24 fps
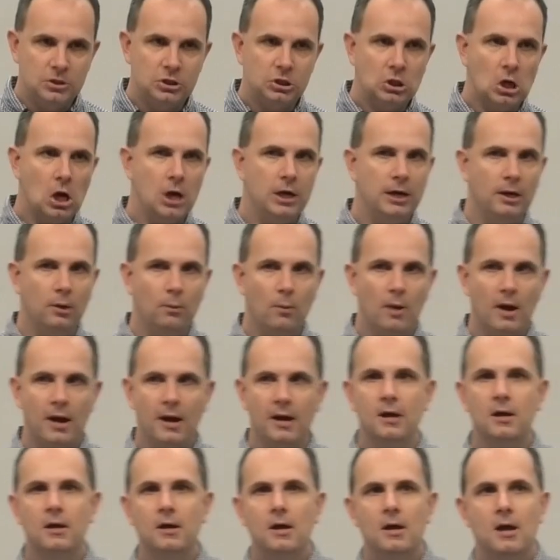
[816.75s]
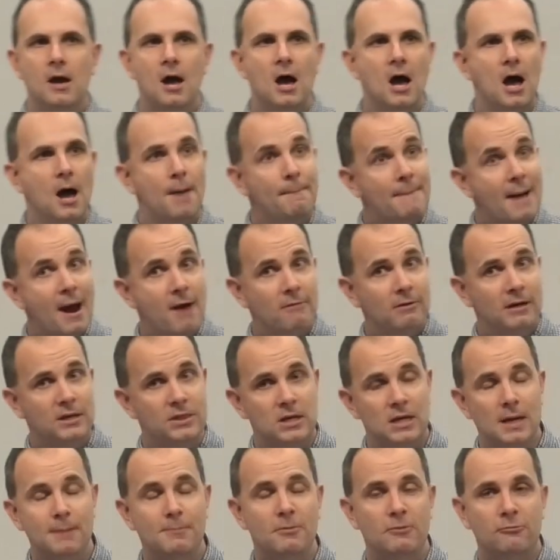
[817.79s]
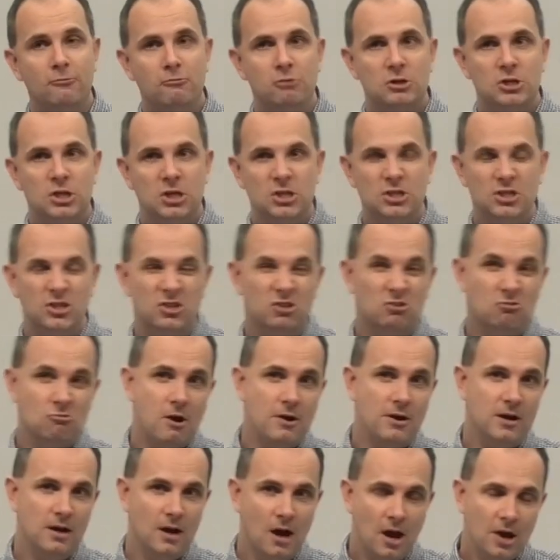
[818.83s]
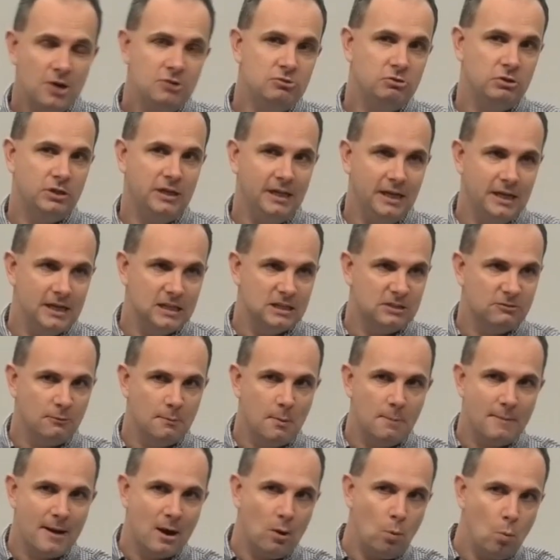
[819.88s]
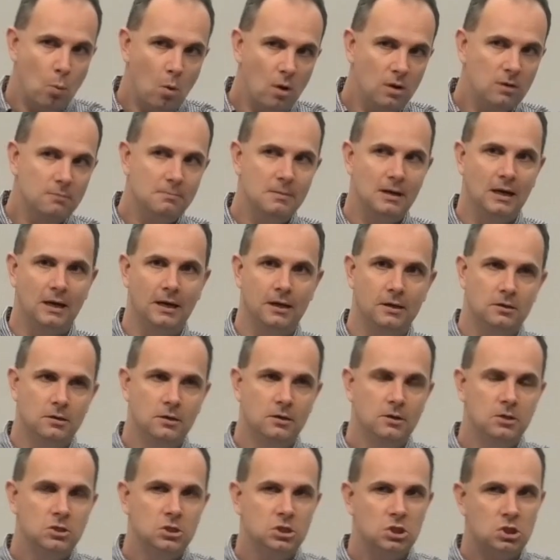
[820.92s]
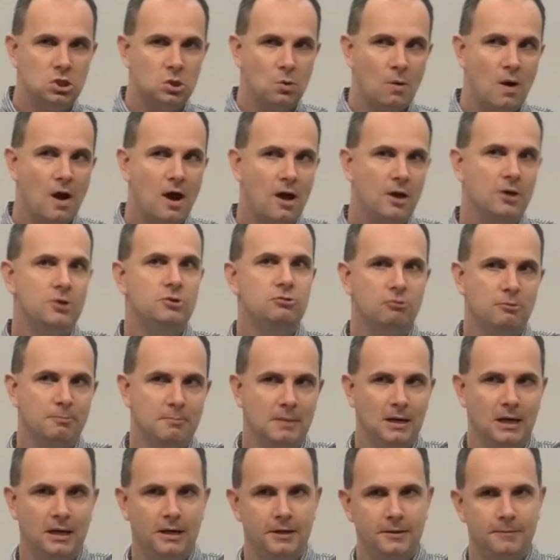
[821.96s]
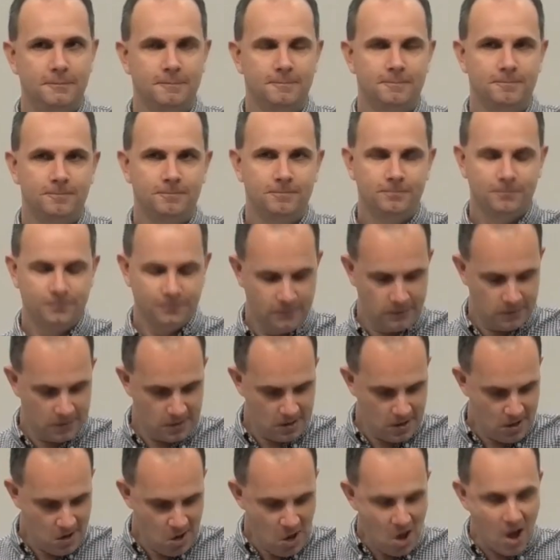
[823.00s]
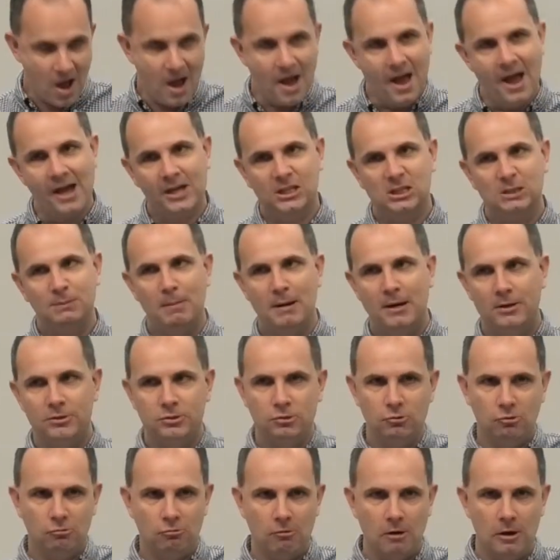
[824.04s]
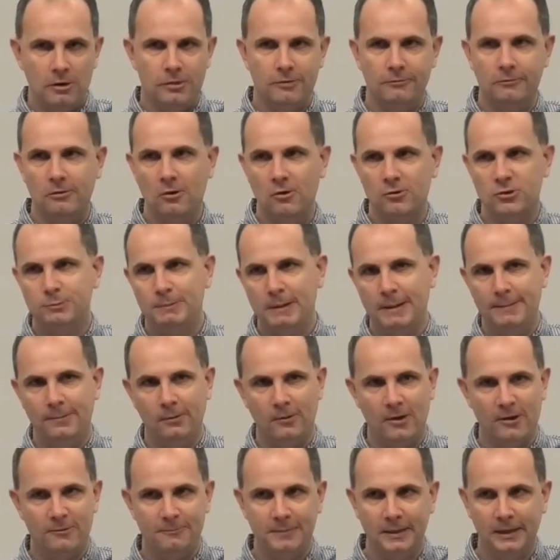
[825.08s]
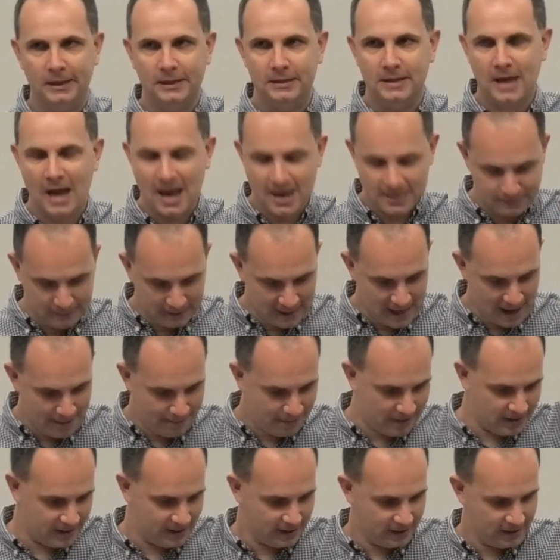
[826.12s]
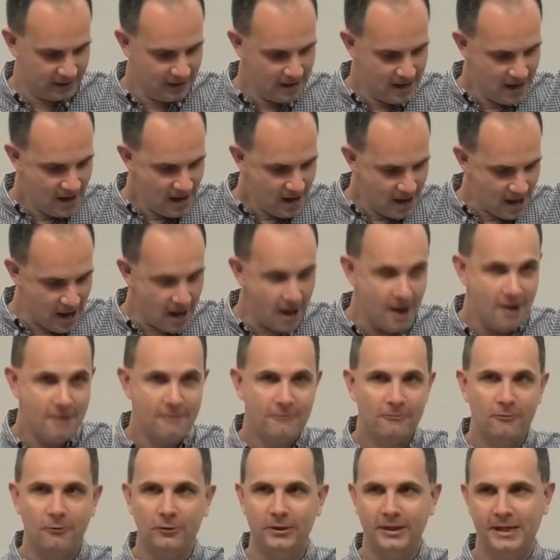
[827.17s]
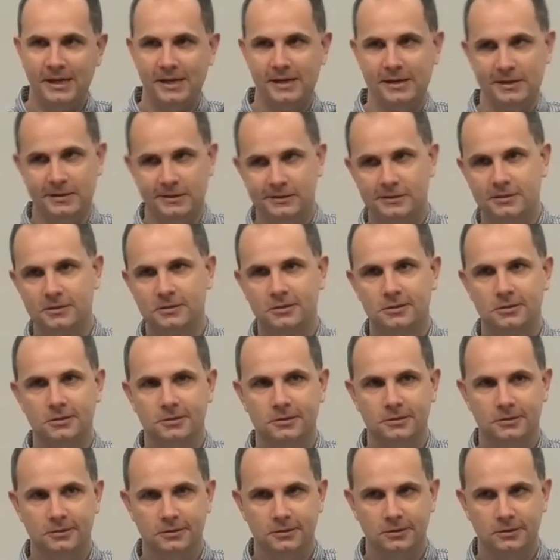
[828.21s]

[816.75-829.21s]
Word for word: China, where apparently the number of Christians has grown in 100 years from about 1 million to 100 million. Exponential growth of God's people has been happening for years.